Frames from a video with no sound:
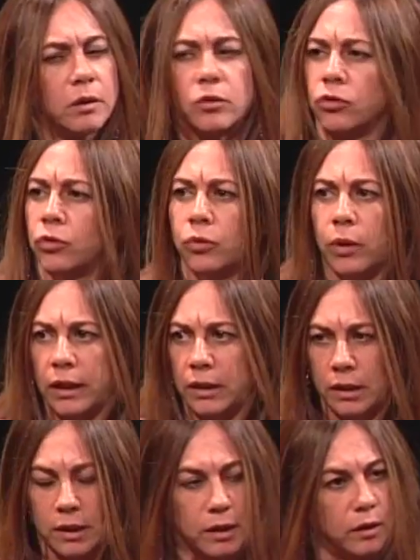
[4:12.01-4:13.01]
to new
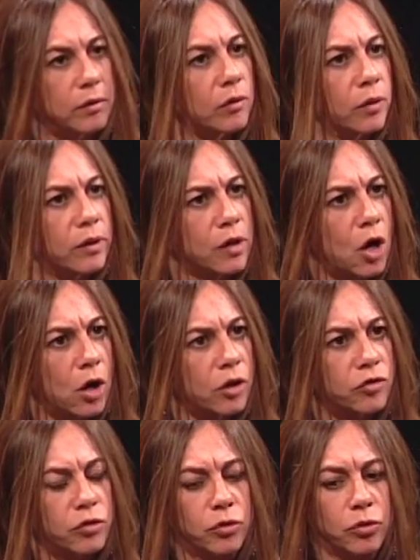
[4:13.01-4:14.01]
ideas, or it's
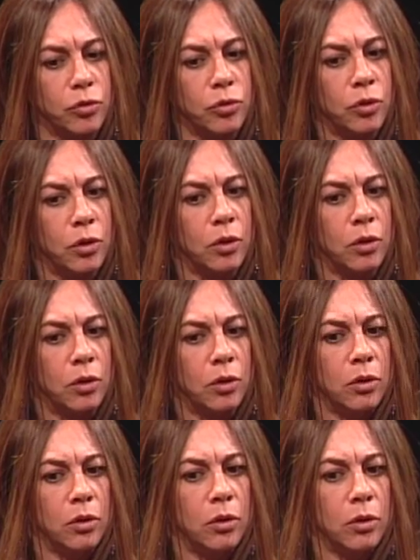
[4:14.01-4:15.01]
hard to
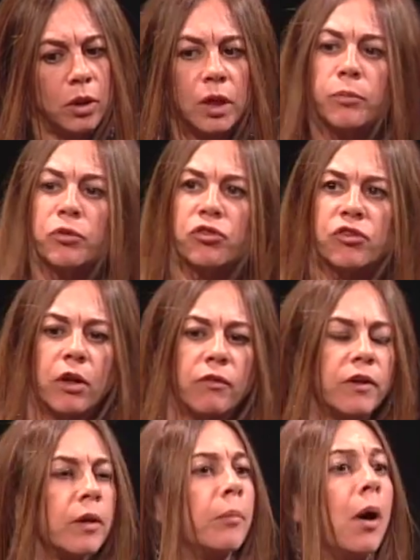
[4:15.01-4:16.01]
keep yourself
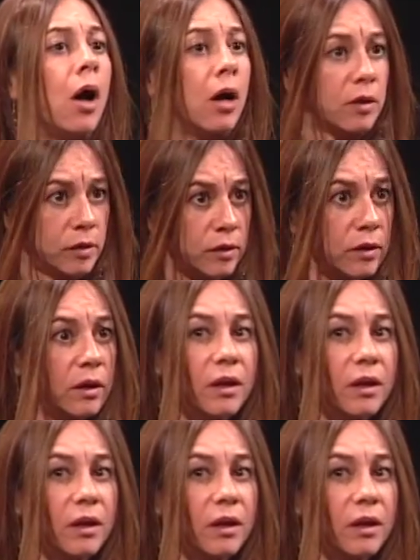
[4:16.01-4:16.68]
in a box.